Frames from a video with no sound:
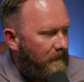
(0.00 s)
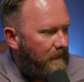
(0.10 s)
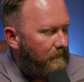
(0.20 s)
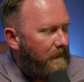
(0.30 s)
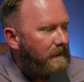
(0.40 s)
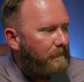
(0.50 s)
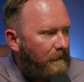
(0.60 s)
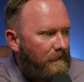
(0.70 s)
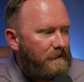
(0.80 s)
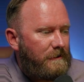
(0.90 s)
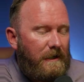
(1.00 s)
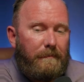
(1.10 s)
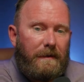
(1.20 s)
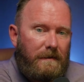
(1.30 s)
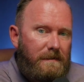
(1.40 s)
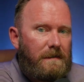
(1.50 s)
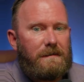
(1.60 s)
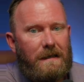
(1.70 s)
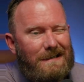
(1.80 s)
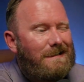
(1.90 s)
Meaning builders are dumping
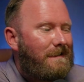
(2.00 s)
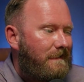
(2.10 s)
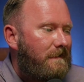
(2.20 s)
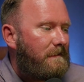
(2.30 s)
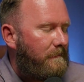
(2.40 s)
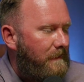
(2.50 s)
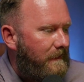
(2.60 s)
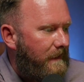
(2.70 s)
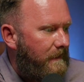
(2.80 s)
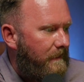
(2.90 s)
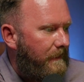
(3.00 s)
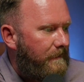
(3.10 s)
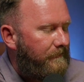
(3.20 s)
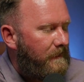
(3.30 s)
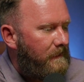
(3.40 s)
listings into the system in that area.